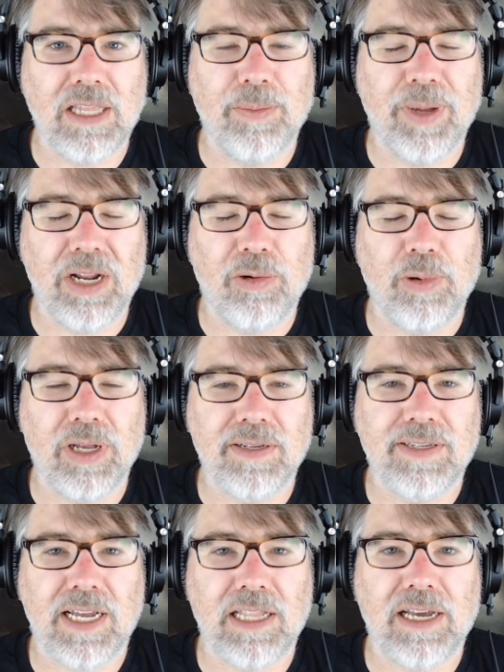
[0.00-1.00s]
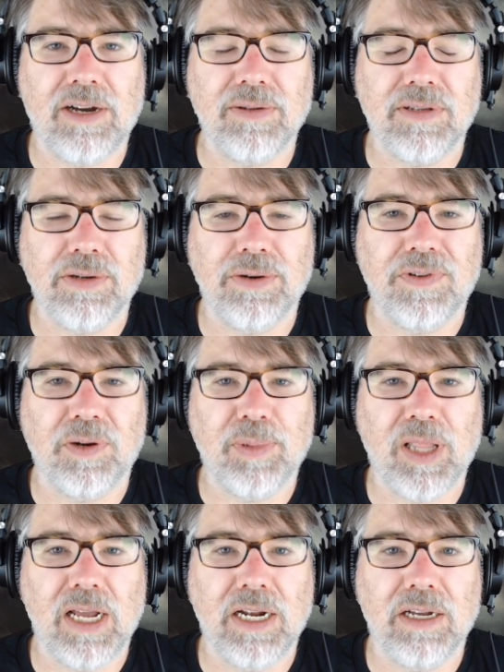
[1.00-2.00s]
but it will sell out. So if you're
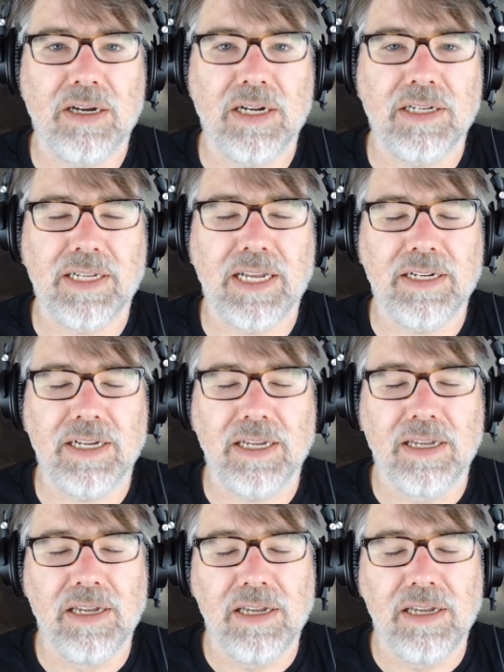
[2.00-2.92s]
planning on attending,